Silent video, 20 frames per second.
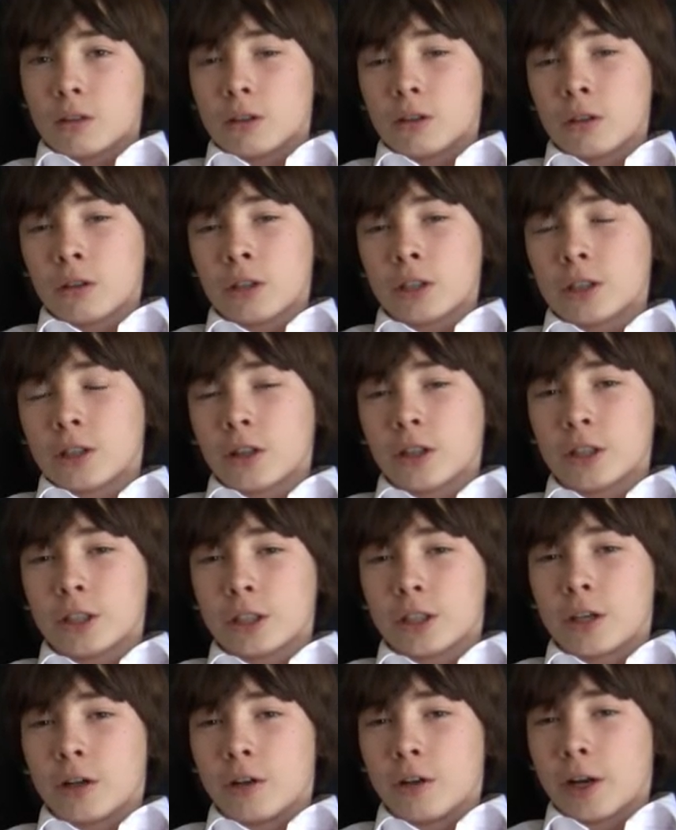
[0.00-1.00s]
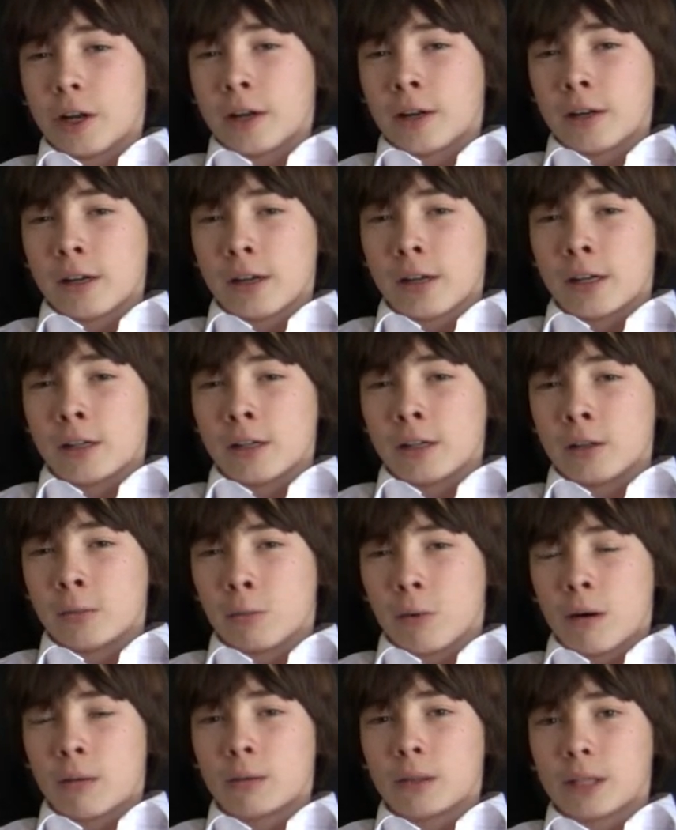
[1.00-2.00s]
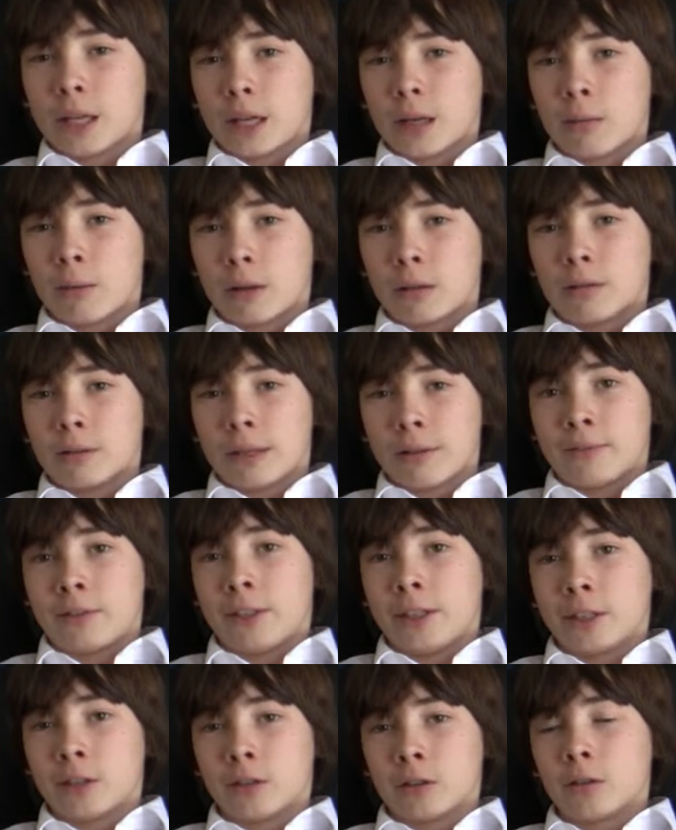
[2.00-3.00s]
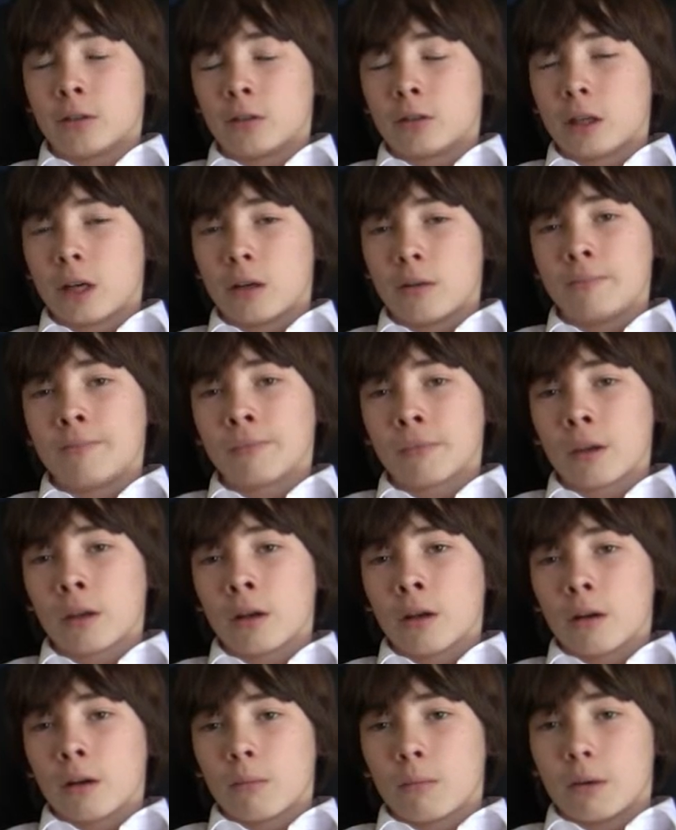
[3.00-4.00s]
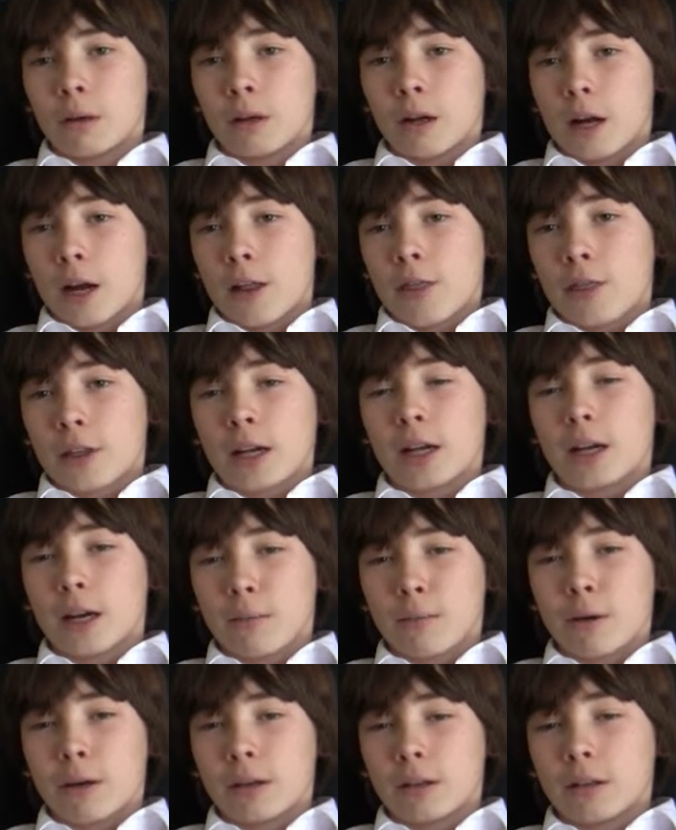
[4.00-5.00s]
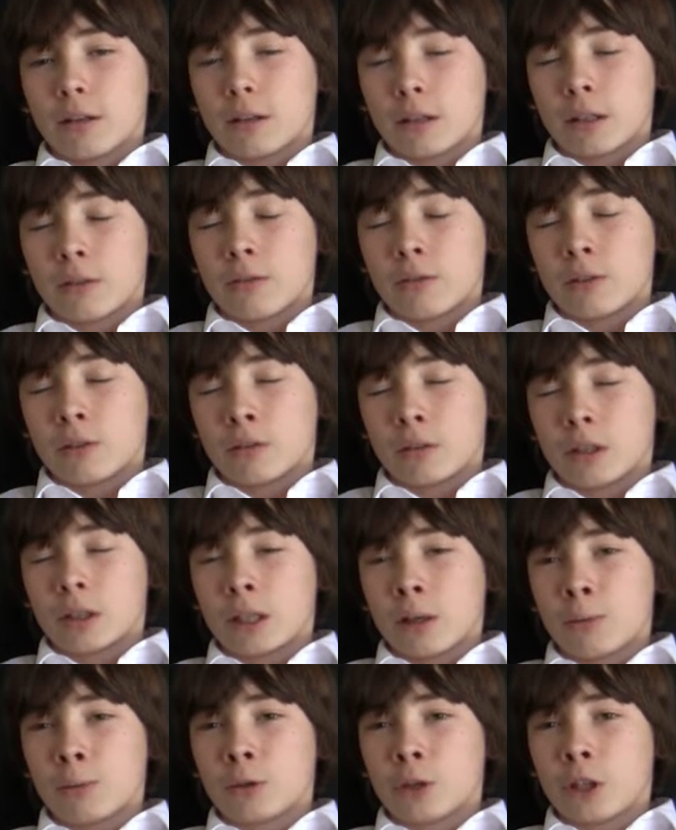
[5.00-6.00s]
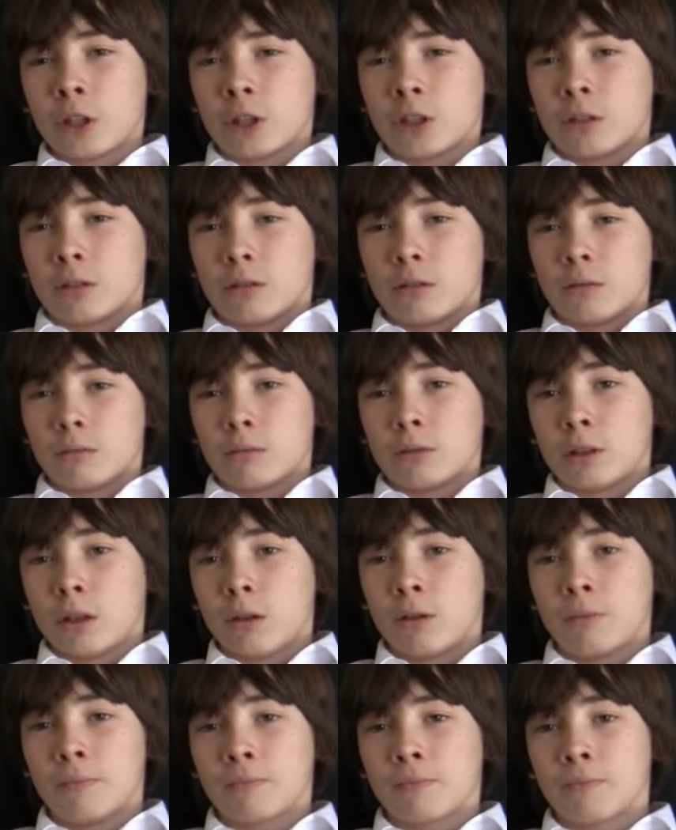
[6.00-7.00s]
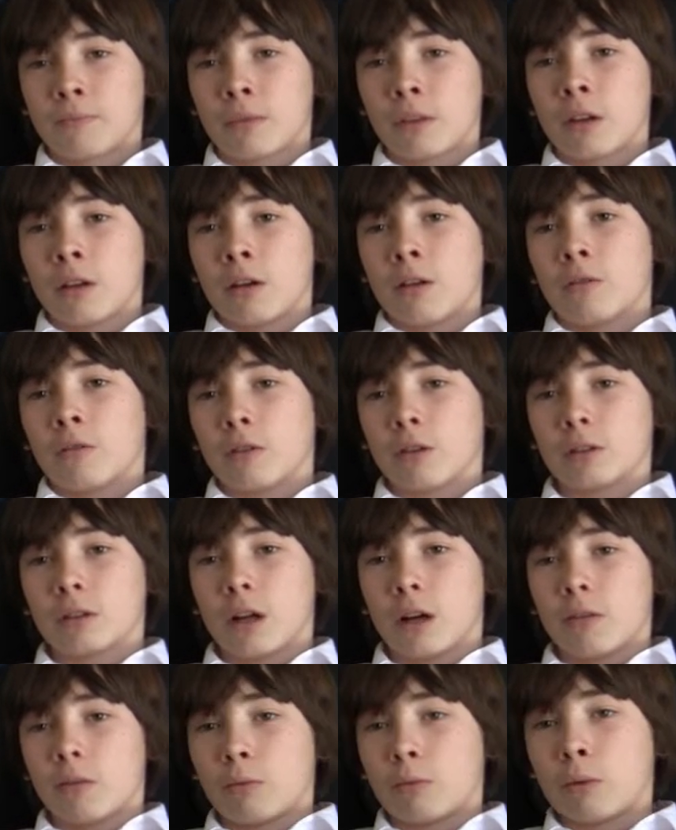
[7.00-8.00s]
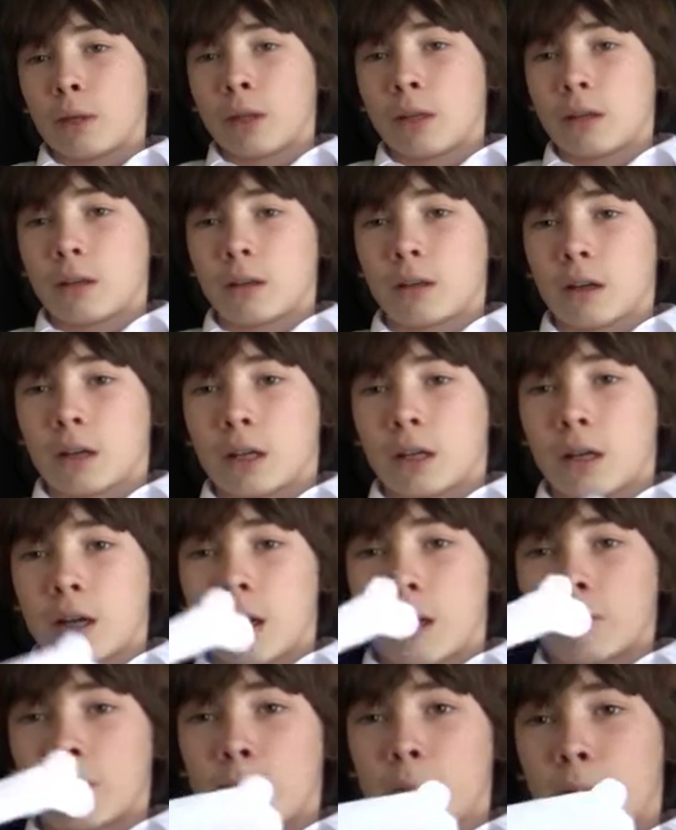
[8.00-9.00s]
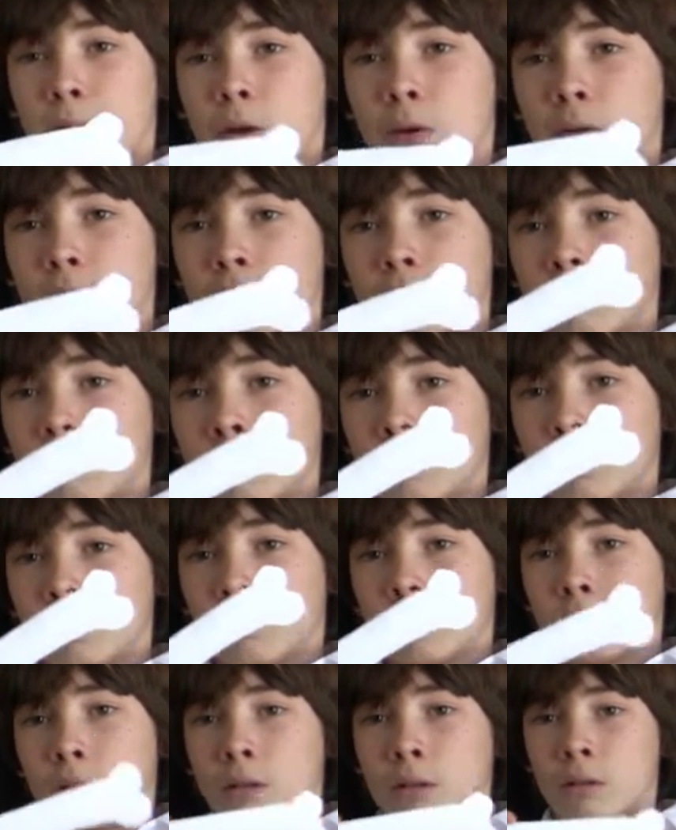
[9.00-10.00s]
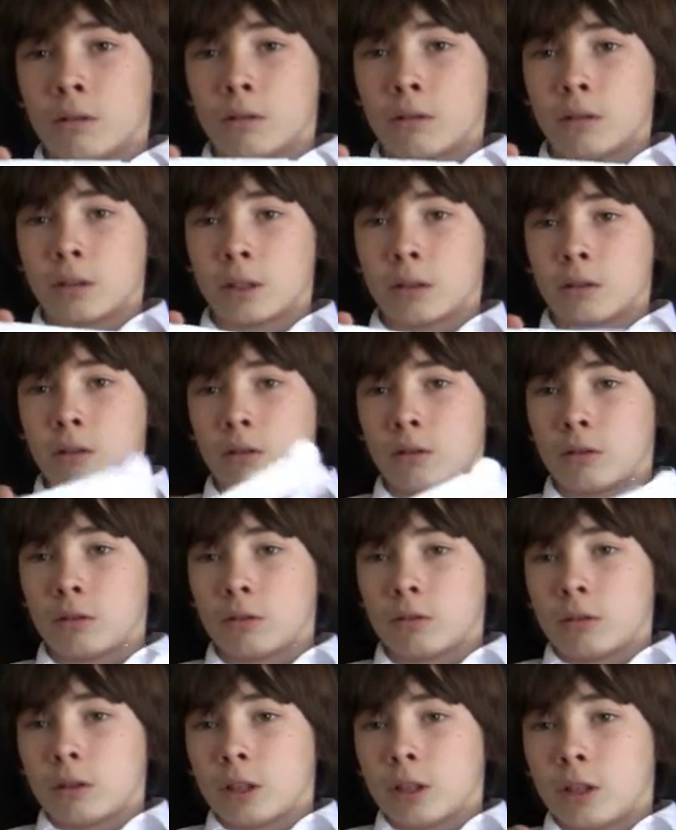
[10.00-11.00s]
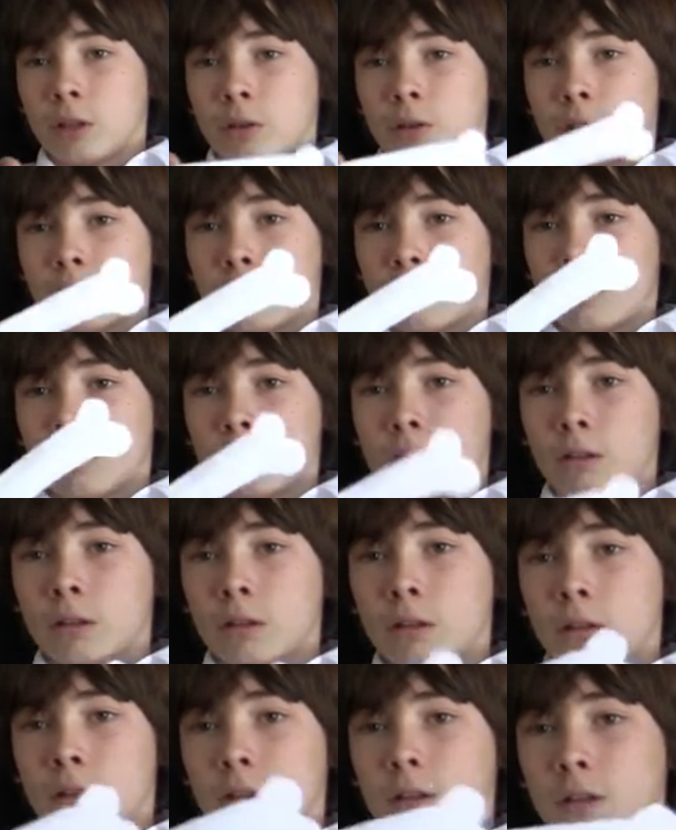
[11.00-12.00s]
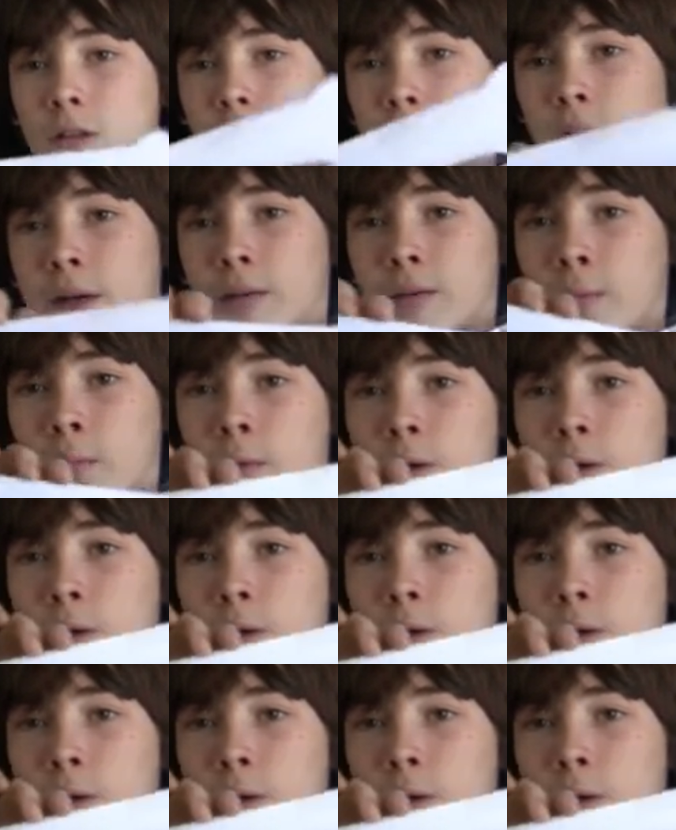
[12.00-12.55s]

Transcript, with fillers: So they started decoding, and it'd probably take about seven years or so, but I think I might give you a demonstration. So, first off, we gotta have a bone, or else you couldn't really do it. So we have a